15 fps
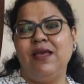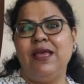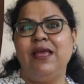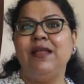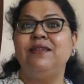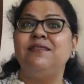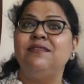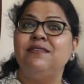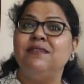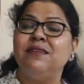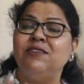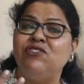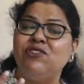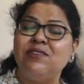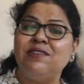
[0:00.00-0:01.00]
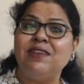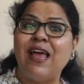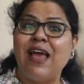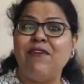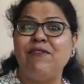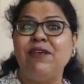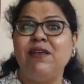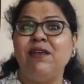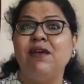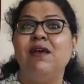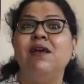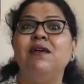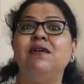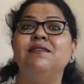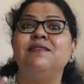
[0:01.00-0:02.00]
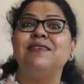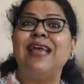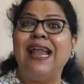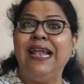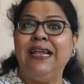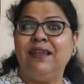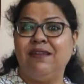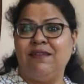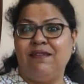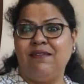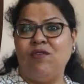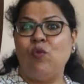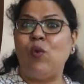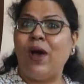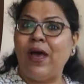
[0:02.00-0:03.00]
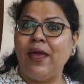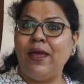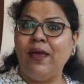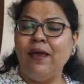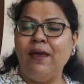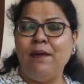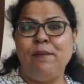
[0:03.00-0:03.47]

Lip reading: It's just having skeleton. Why?